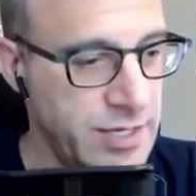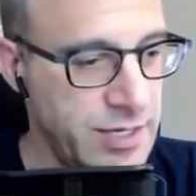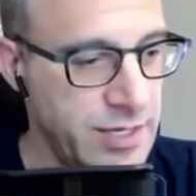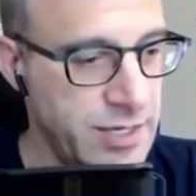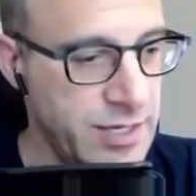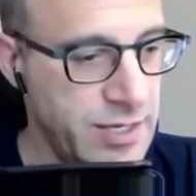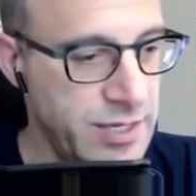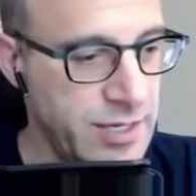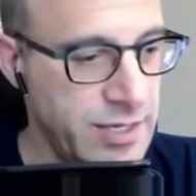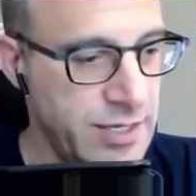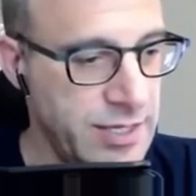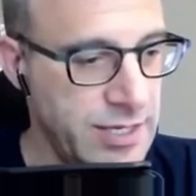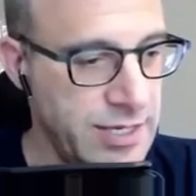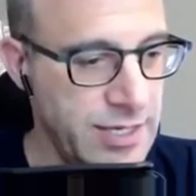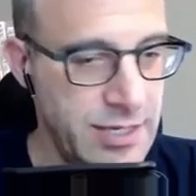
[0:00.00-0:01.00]
uh,
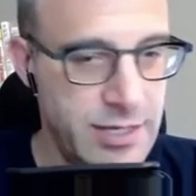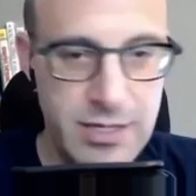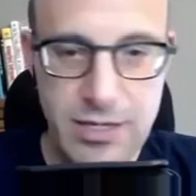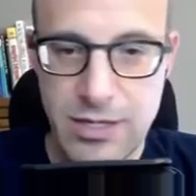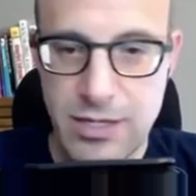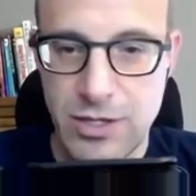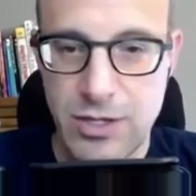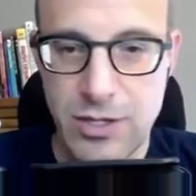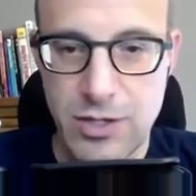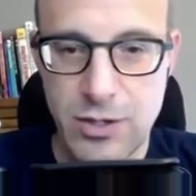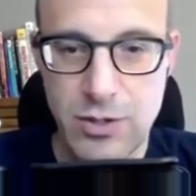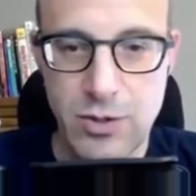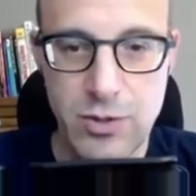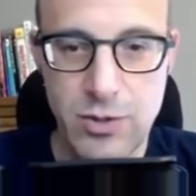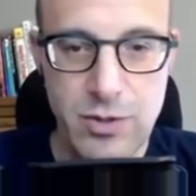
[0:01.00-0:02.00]
that, you
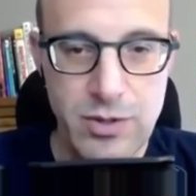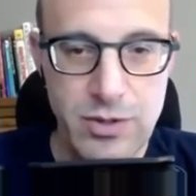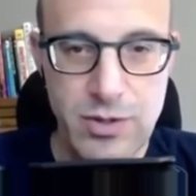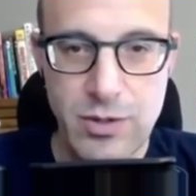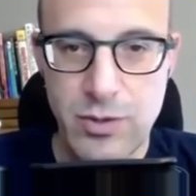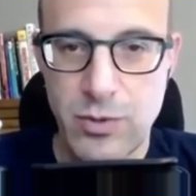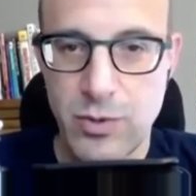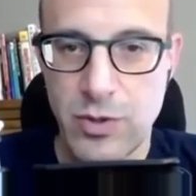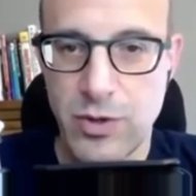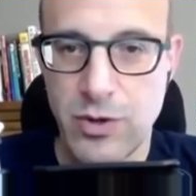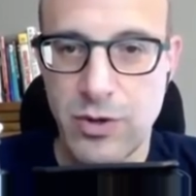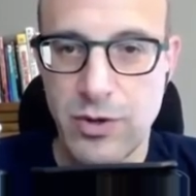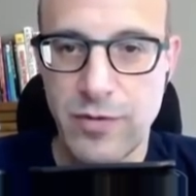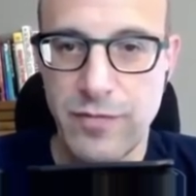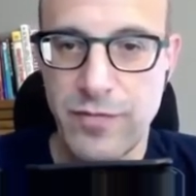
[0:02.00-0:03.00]
know, with
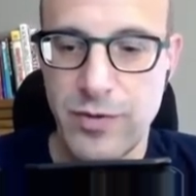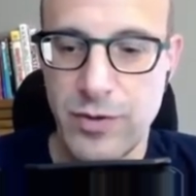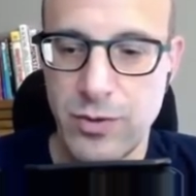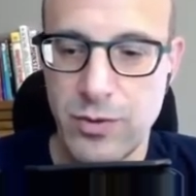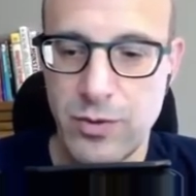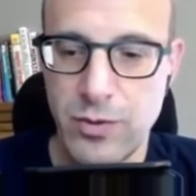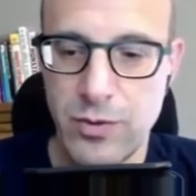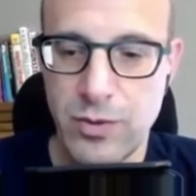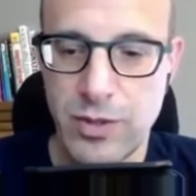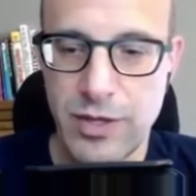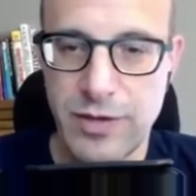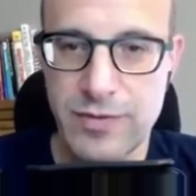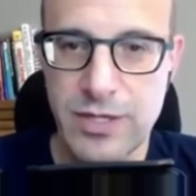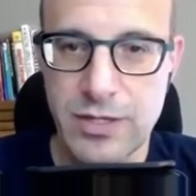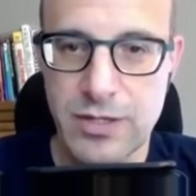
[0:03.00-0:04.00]
our view
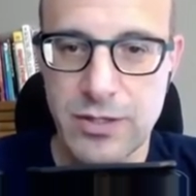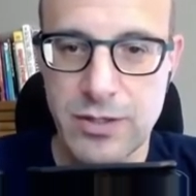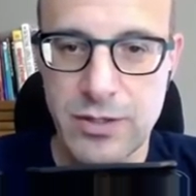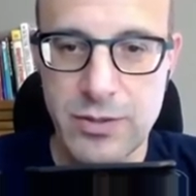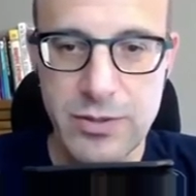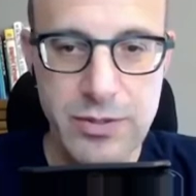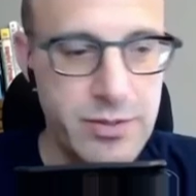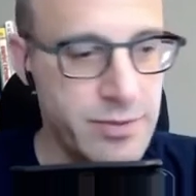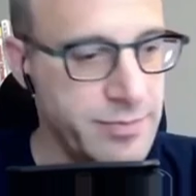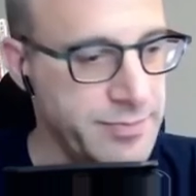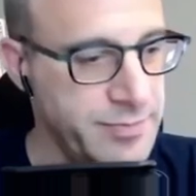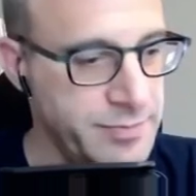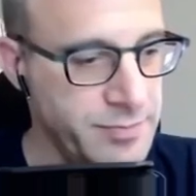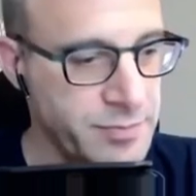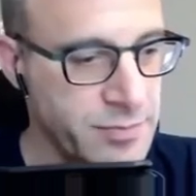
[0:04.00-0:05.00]
lifecycle owner.
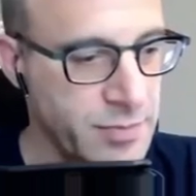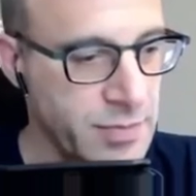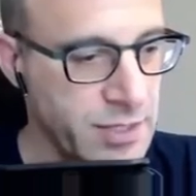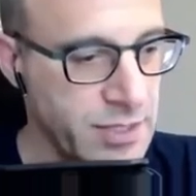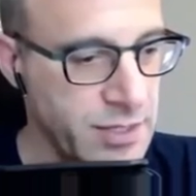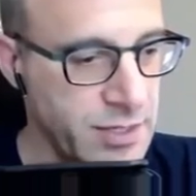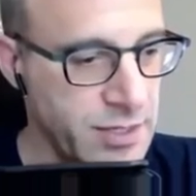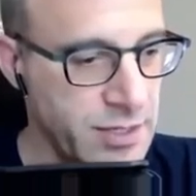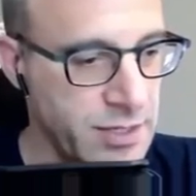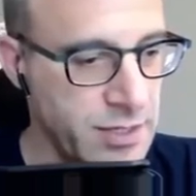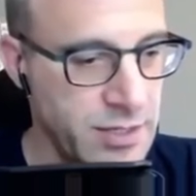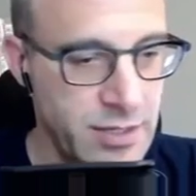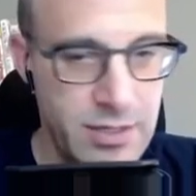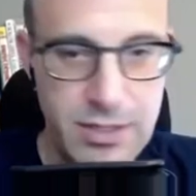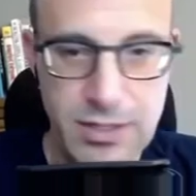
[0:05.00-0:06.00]

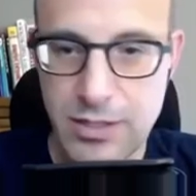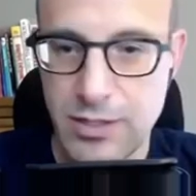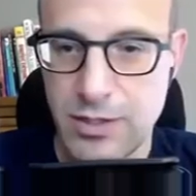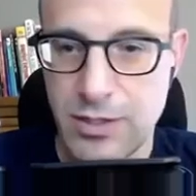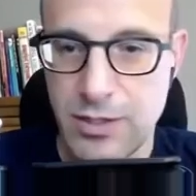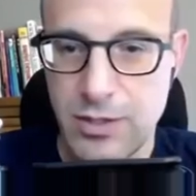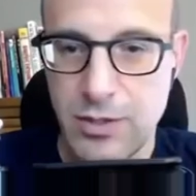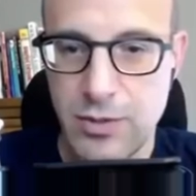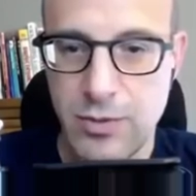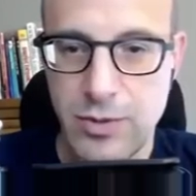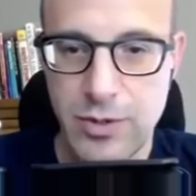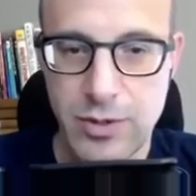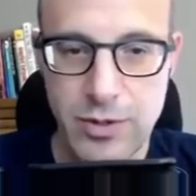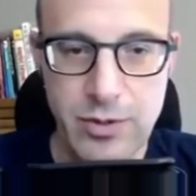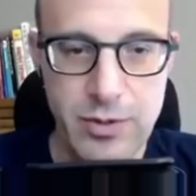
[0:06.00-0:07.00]
And we
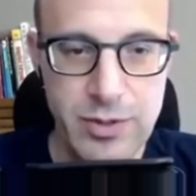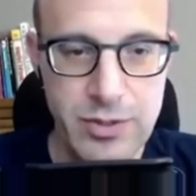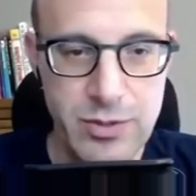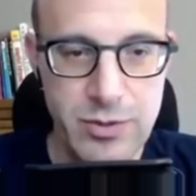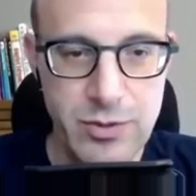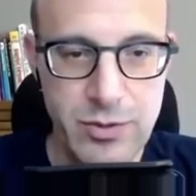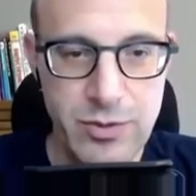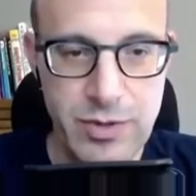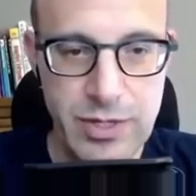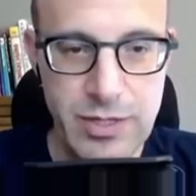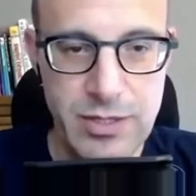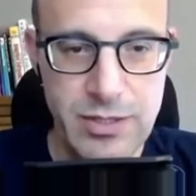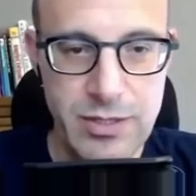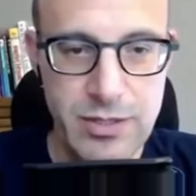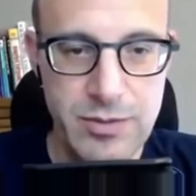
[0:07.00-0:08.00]
are going to
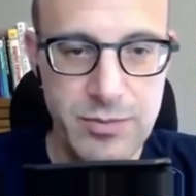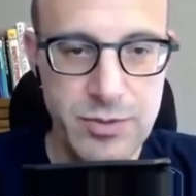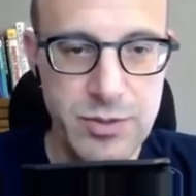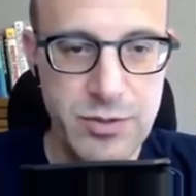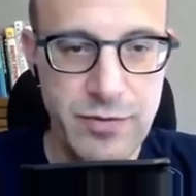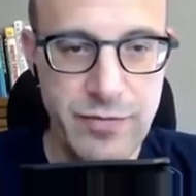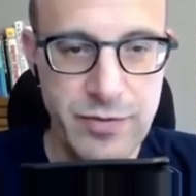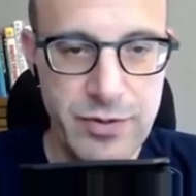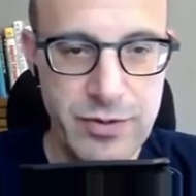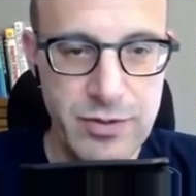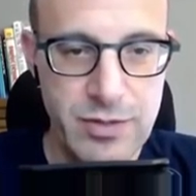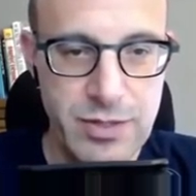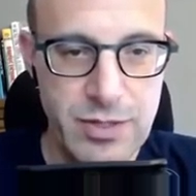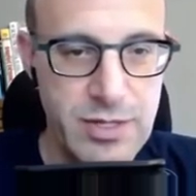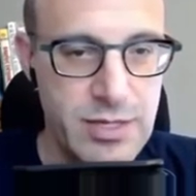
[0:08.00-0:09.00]
create an observer
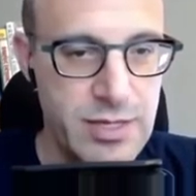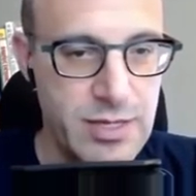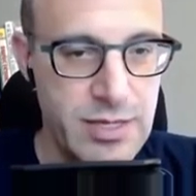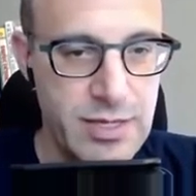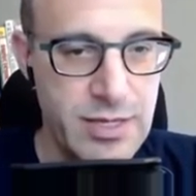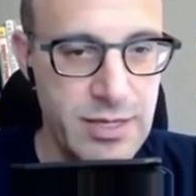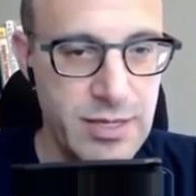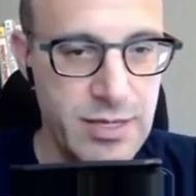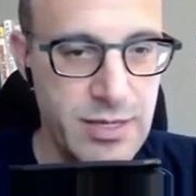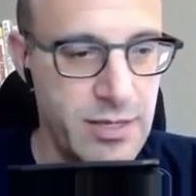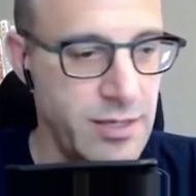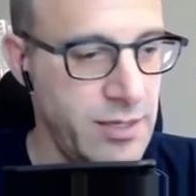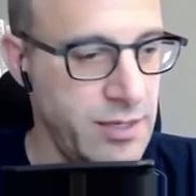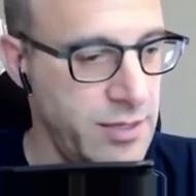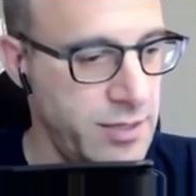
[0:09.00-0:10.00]

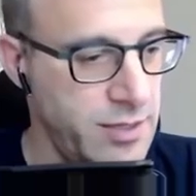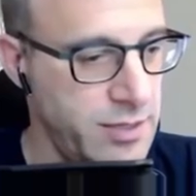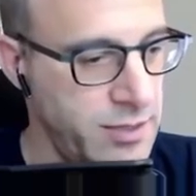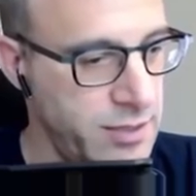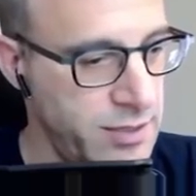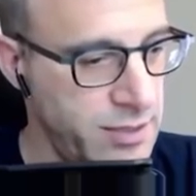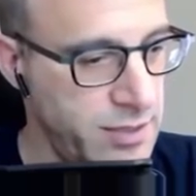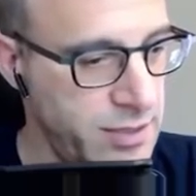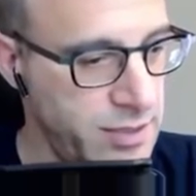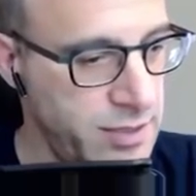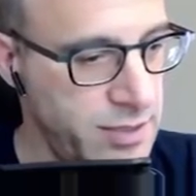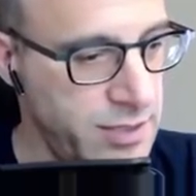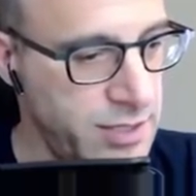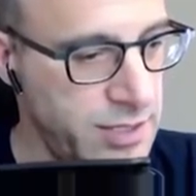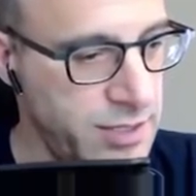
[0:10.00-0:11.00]
and
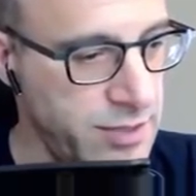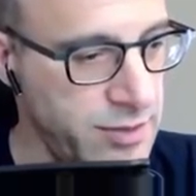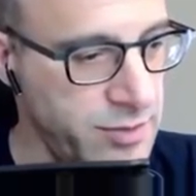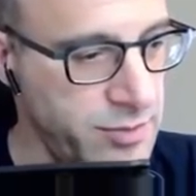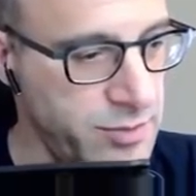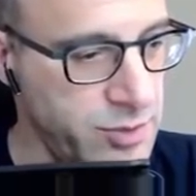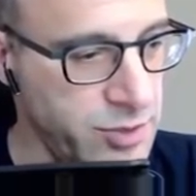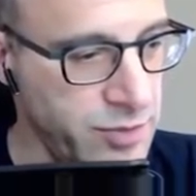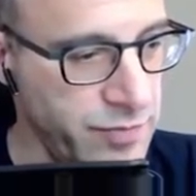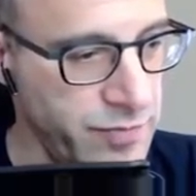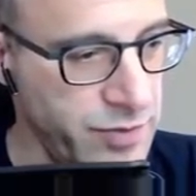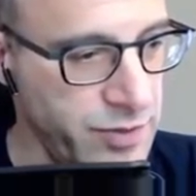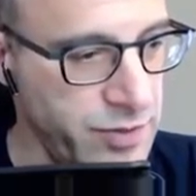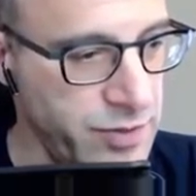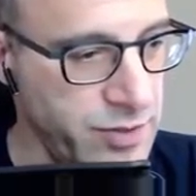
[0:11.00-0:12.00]
that
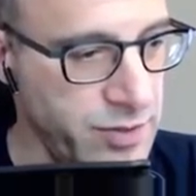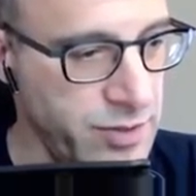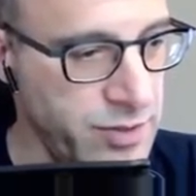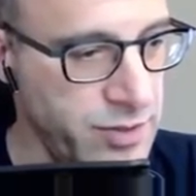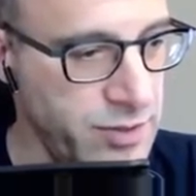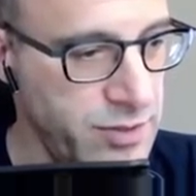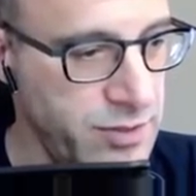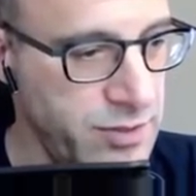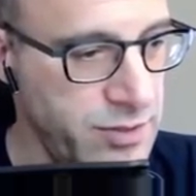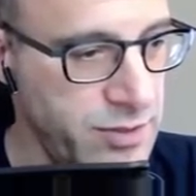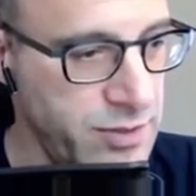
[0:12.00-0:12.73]
observer